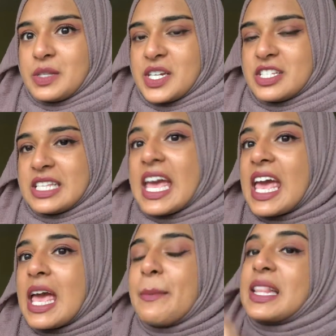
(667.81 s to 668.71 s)
questions to
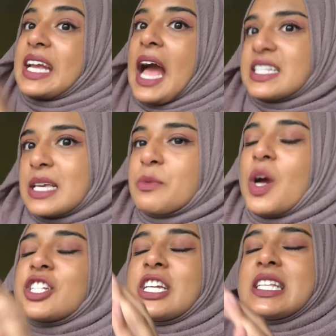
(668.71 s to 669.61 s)
him and like ask him
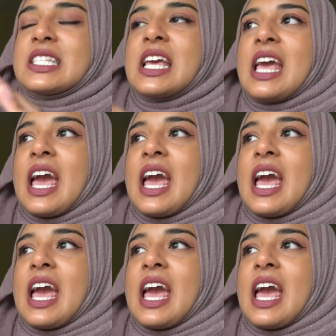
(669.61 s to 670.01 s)
questions.